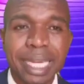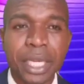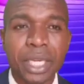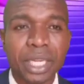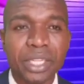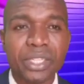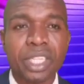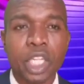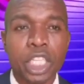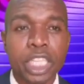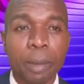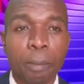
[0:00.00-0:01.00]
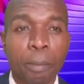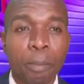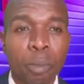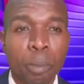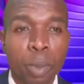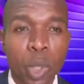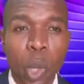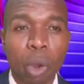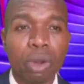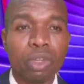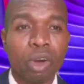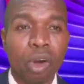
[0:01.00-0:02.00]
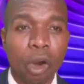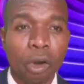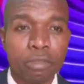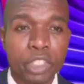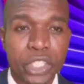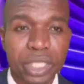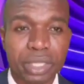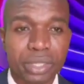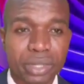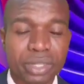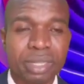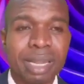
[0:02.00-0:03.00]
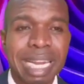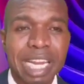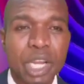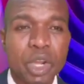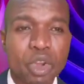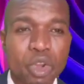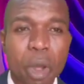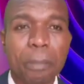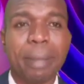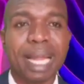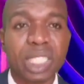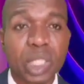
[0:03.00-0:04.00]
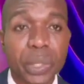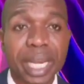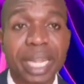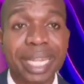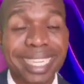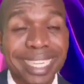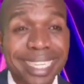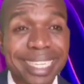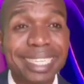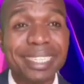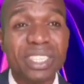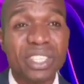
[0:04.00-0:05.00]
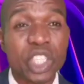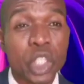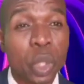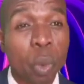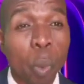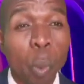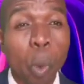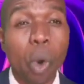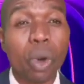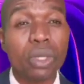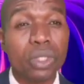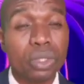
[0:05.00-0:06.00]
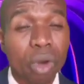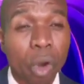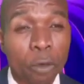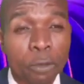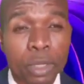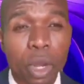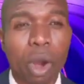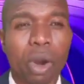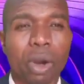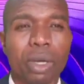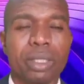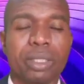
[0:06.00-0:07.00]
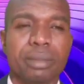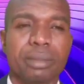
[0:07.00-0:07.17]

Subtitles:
is the blood of Jesus. Number three is the word of God.